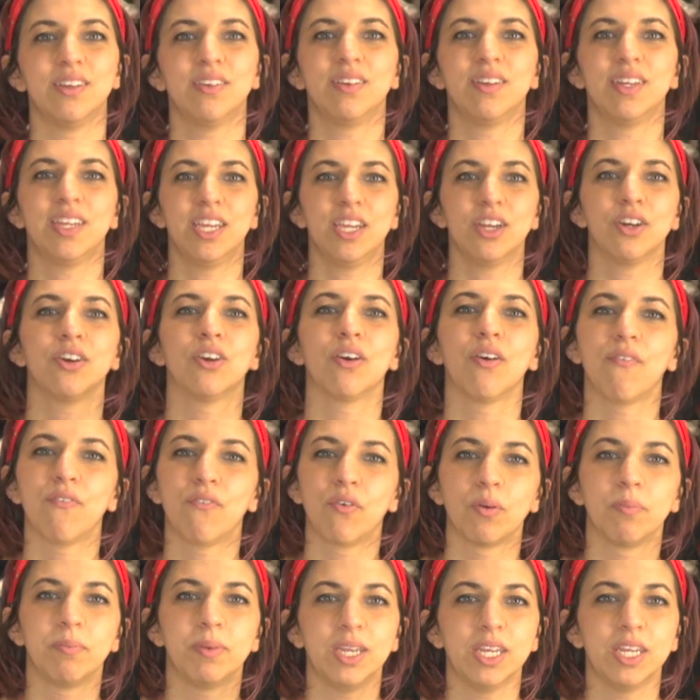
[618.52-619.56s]
here
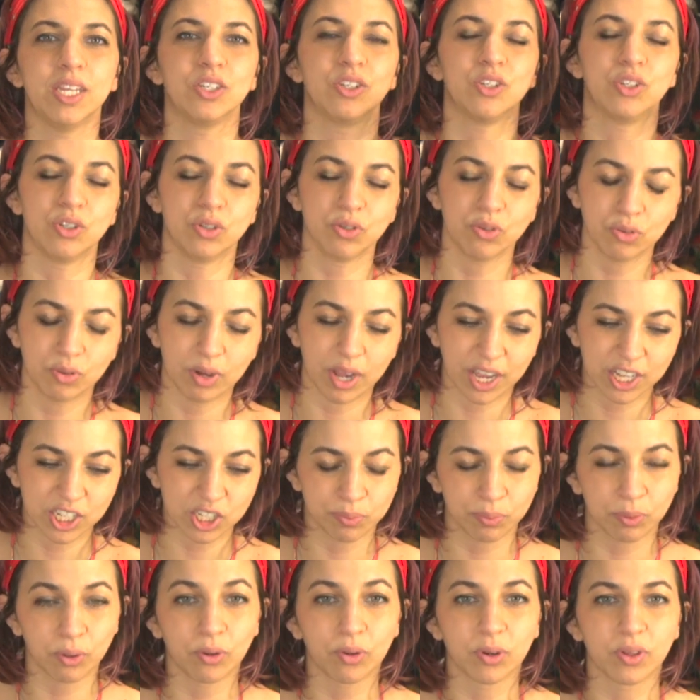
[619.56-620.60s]
for me to
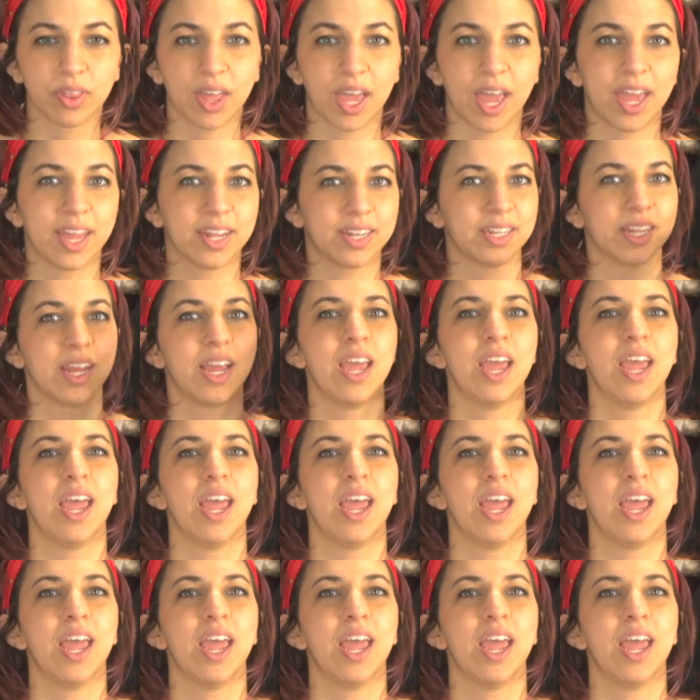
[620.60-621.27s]
explore that.